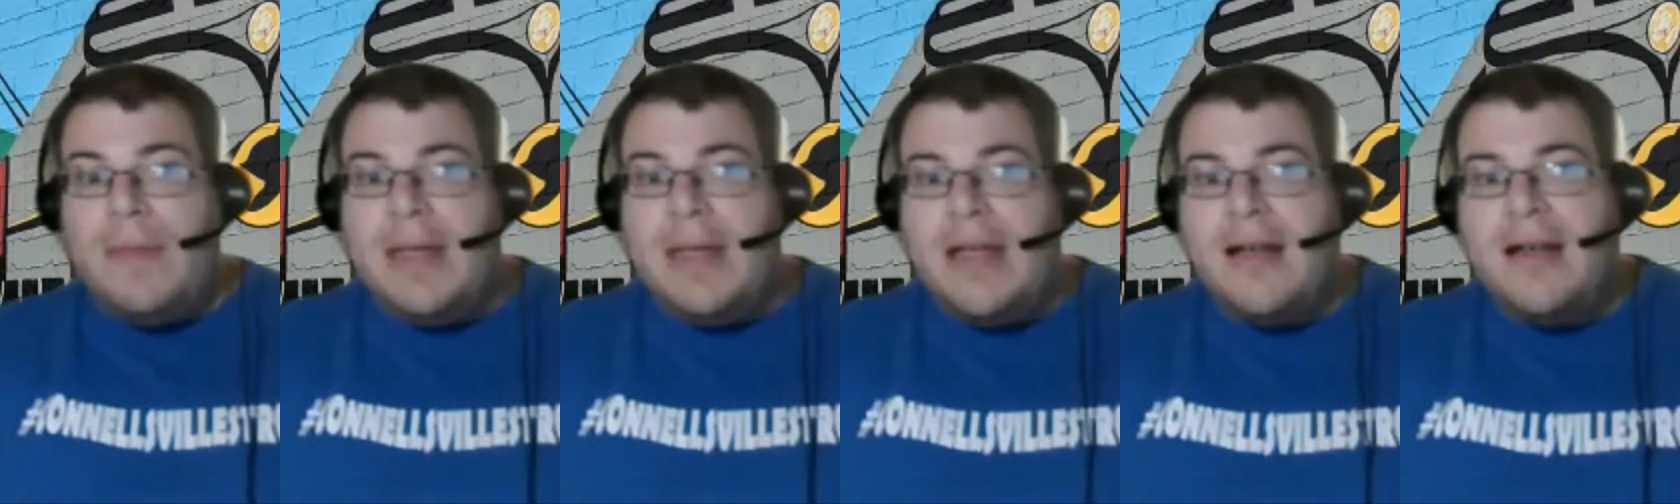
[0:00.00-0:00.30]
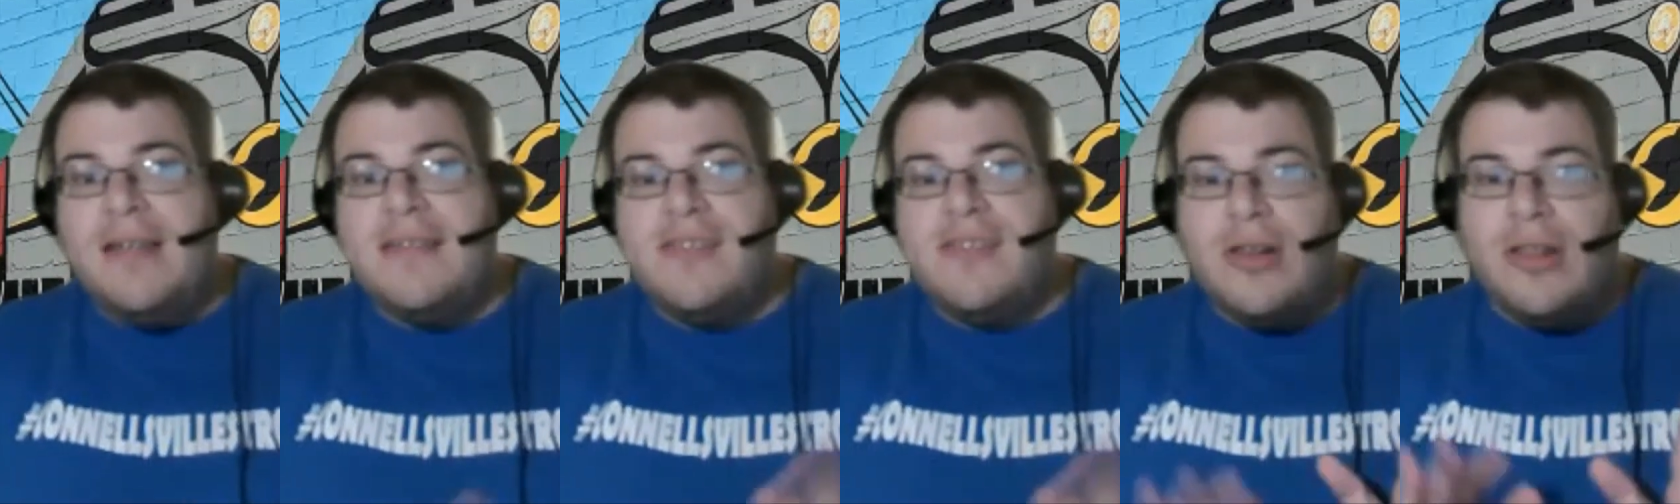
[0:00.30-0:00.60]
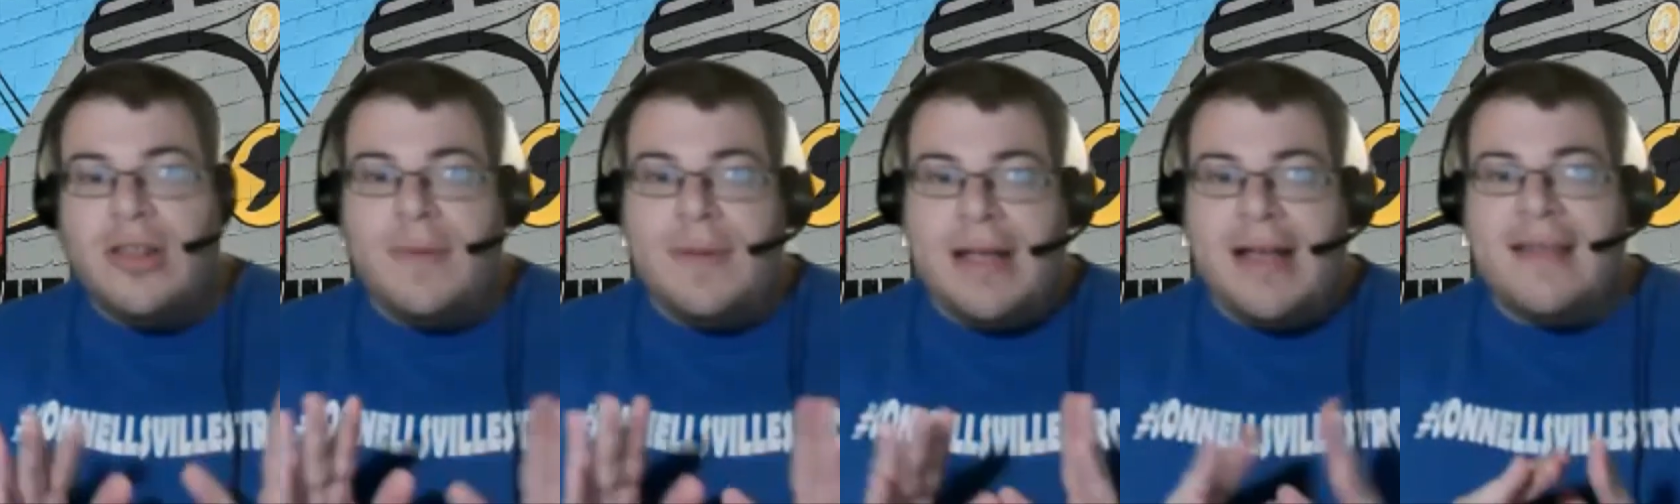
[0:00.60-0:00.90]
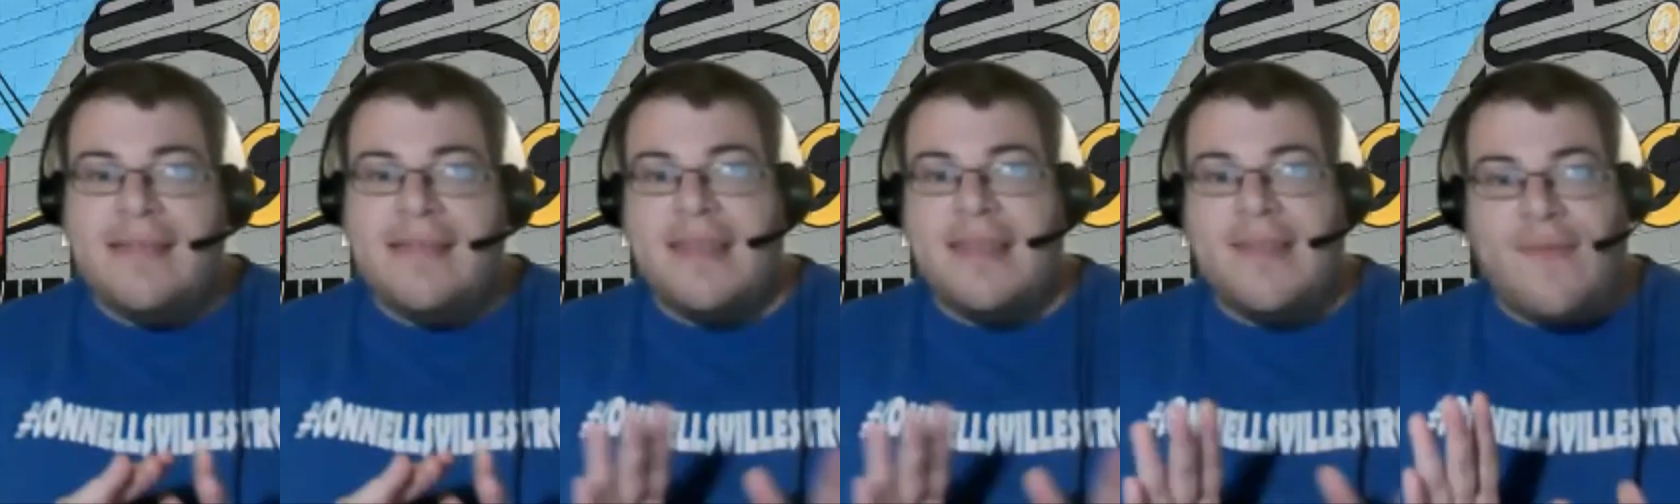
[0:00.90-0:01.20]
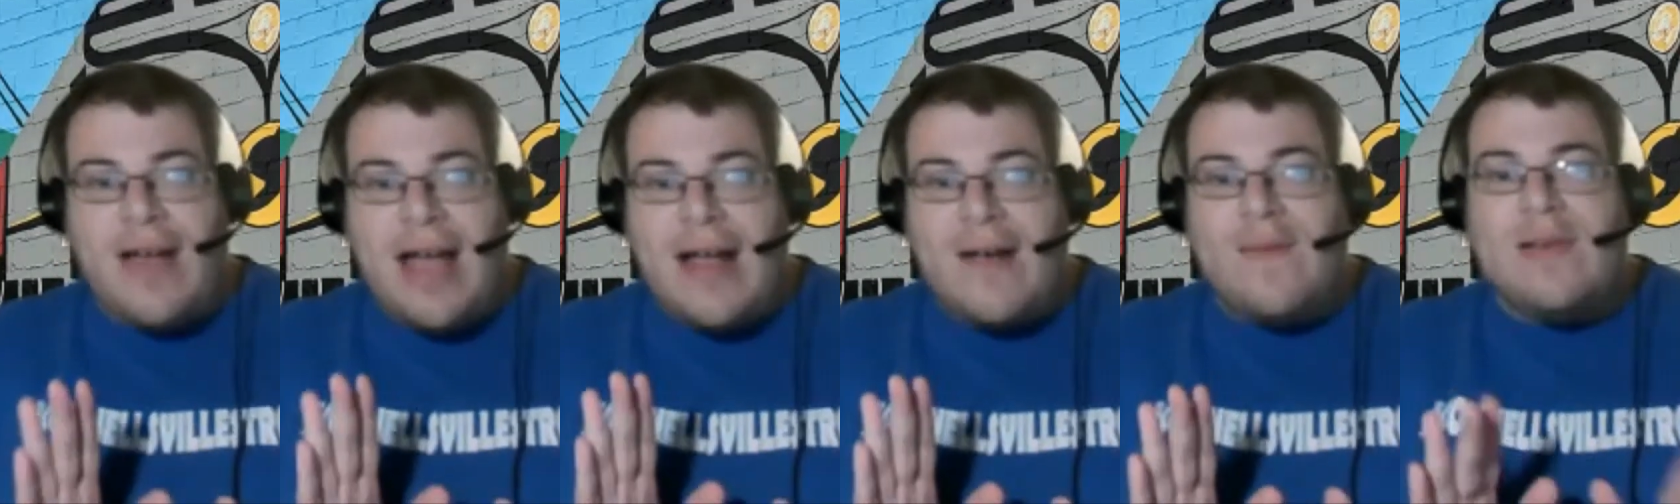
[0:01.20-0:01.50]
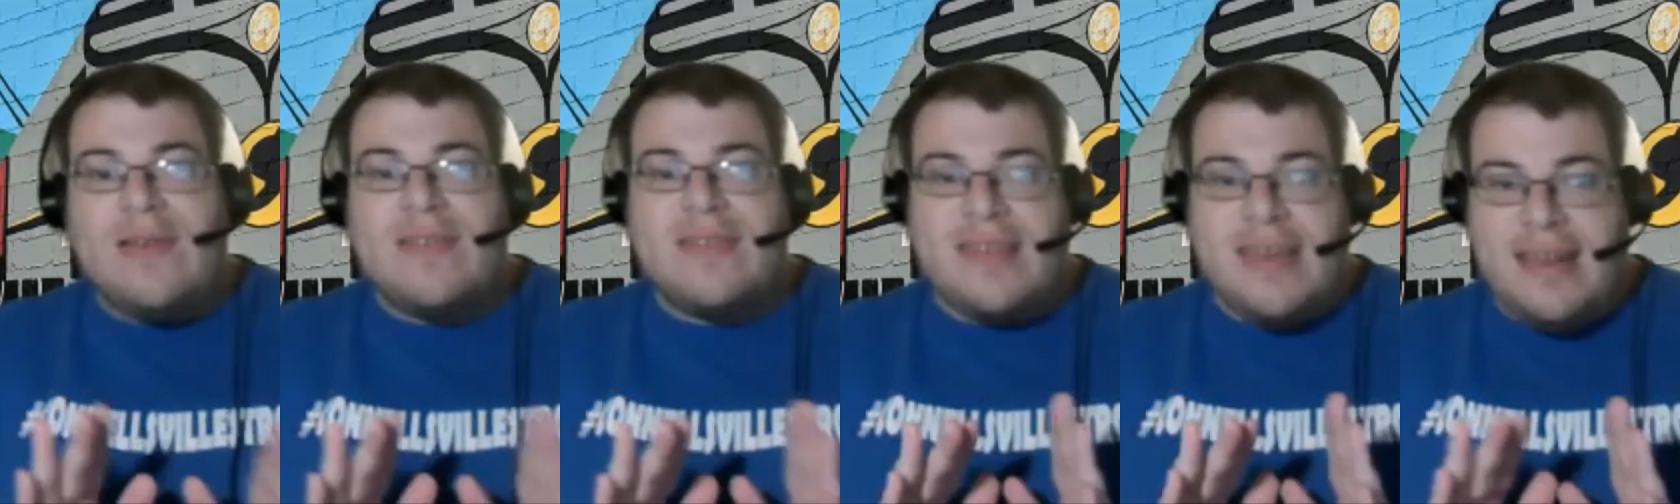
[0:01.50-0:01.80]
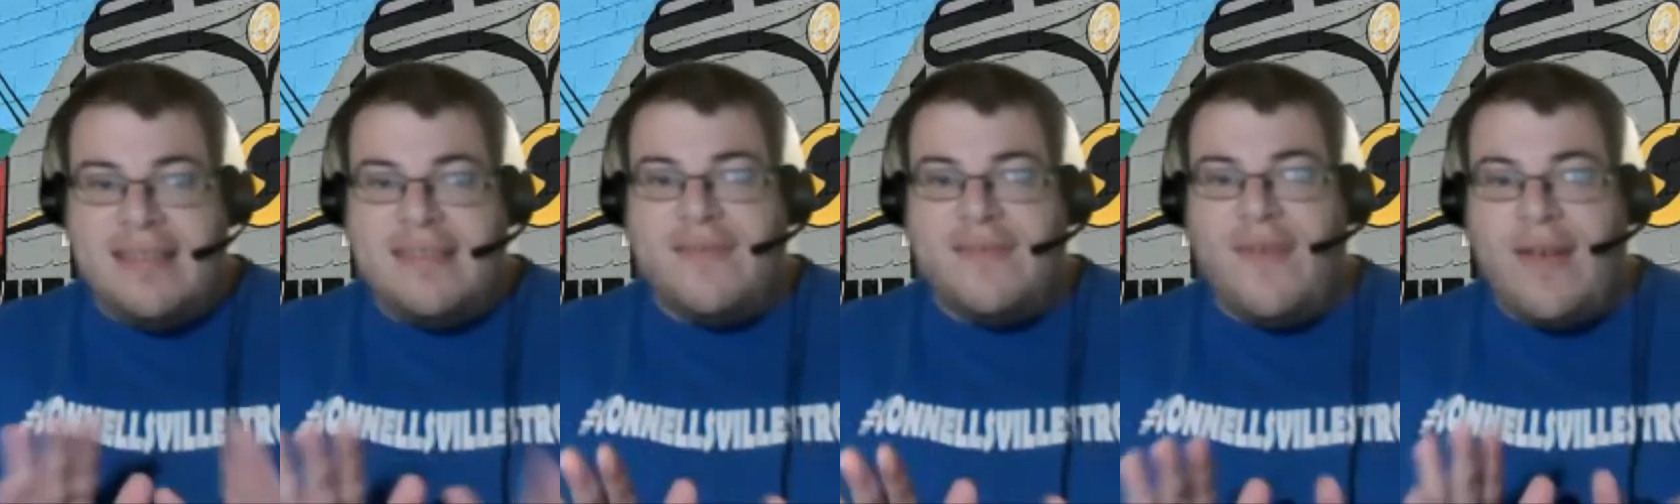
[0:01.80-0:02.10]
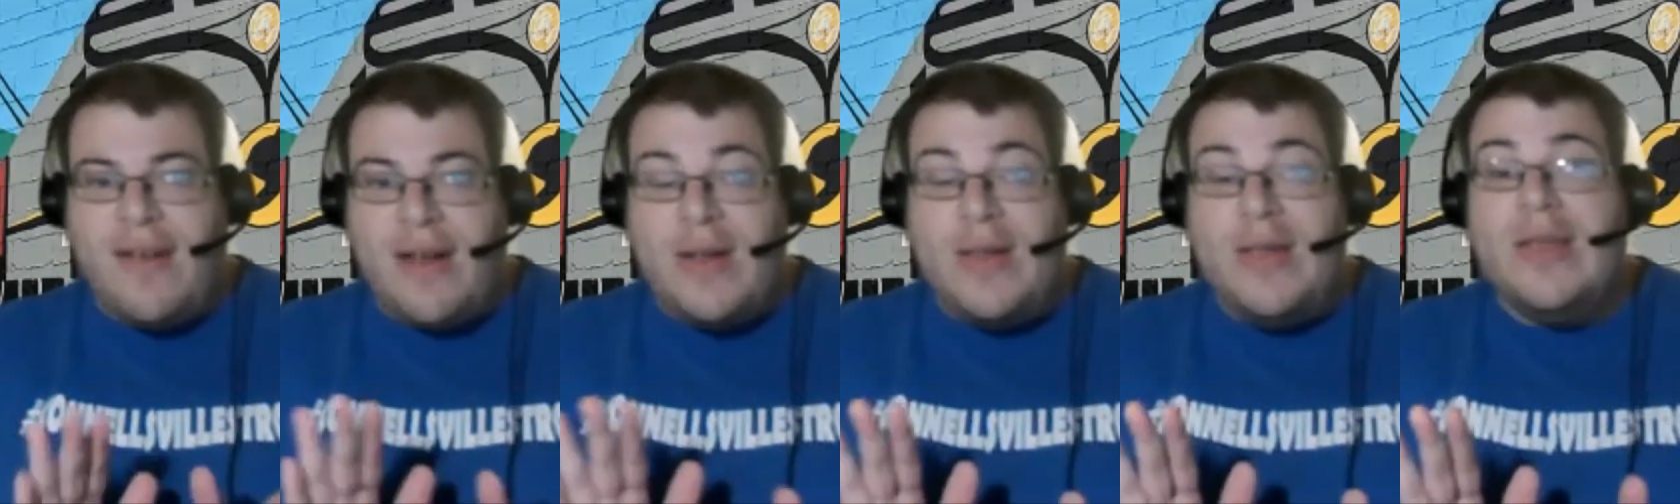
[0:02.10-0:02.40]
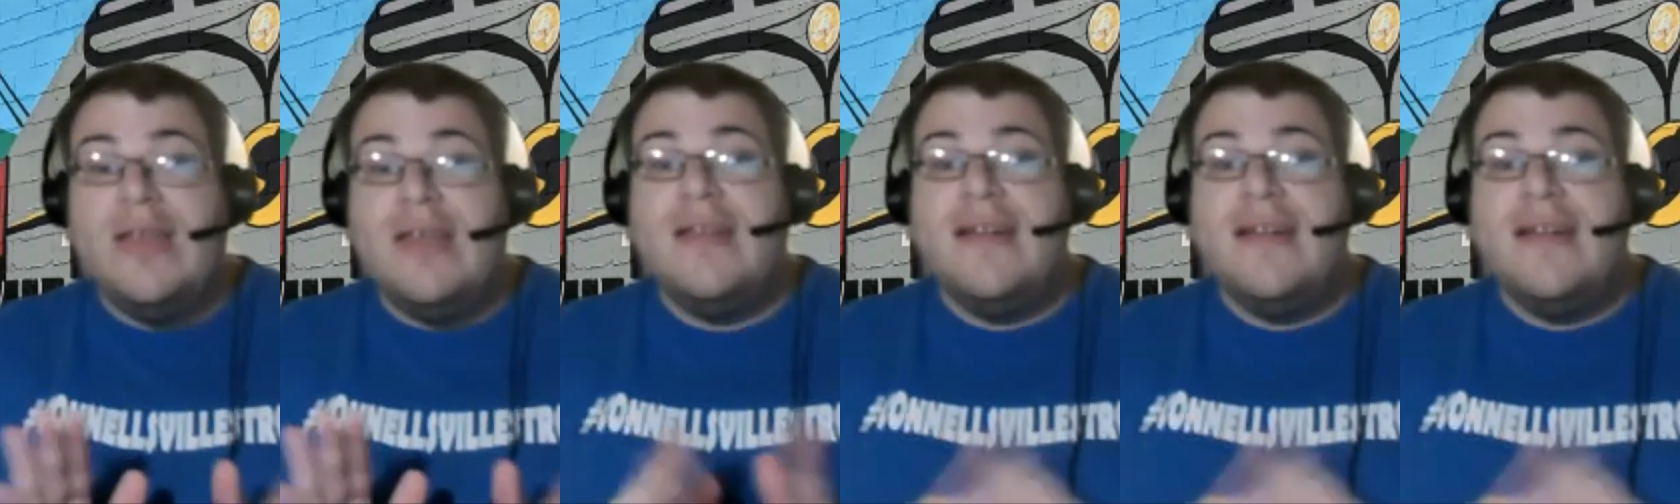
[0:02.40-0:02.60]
because not only because of the virus, and it's a very